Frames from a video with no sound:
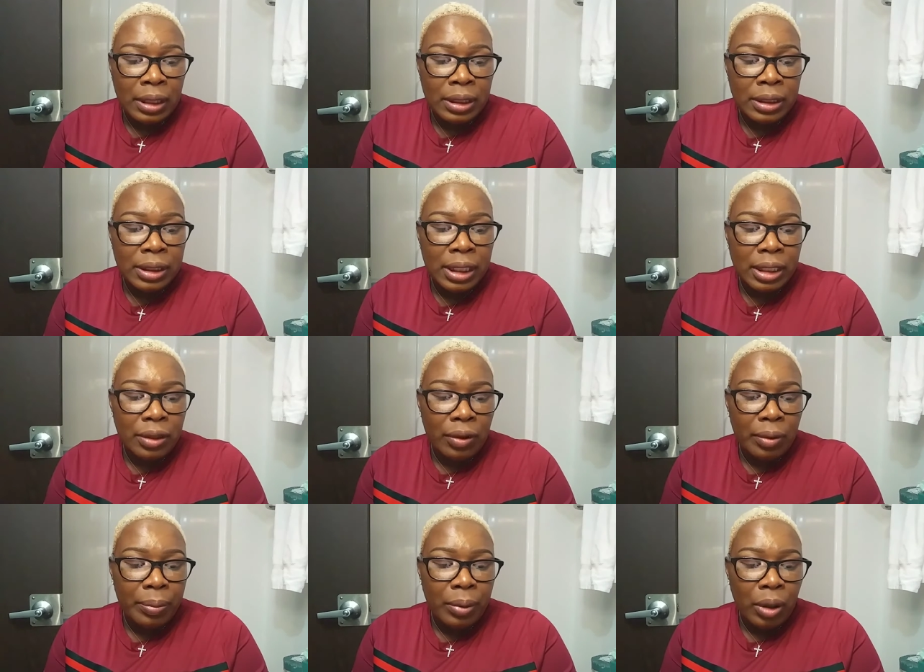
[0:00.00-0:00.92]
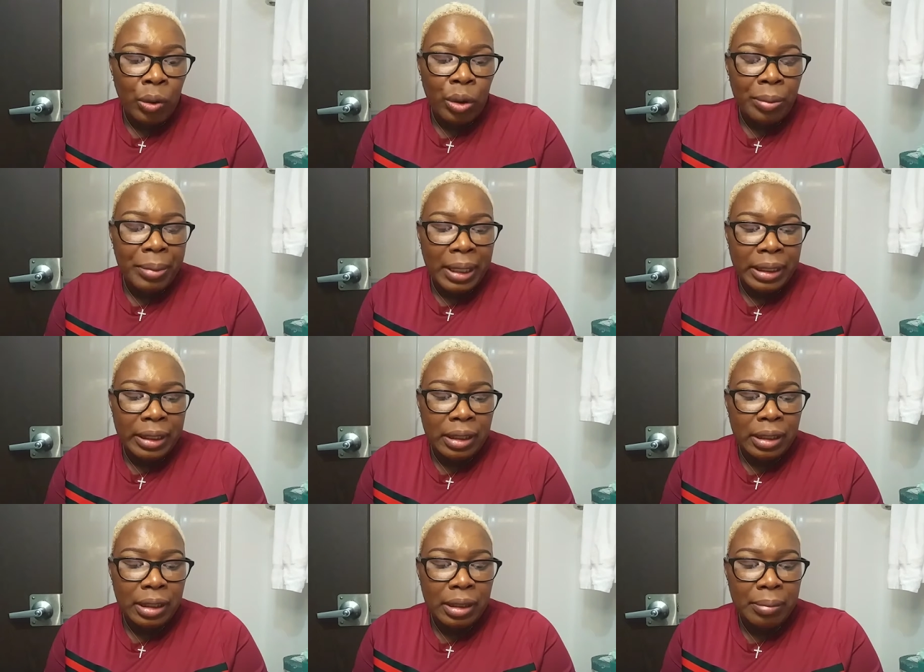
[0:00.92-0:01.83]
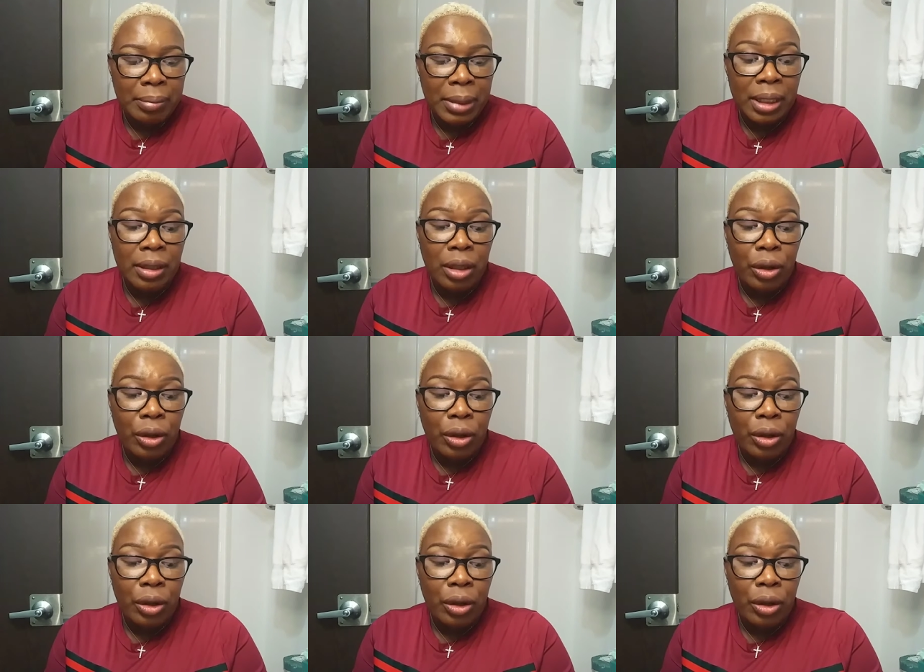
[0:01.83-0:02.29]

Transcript: set up our banner. May the